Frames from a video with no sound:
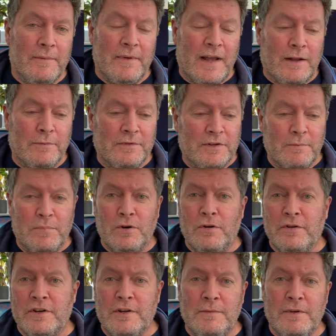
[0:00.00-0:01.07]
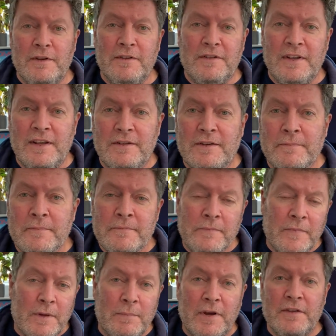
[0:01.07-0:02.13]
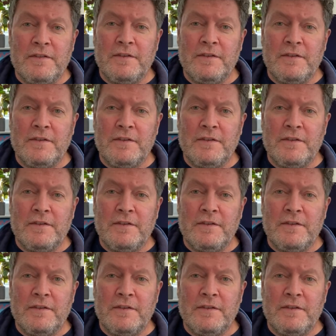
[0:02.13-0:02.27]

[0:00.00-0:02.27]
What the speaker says: help support communities, put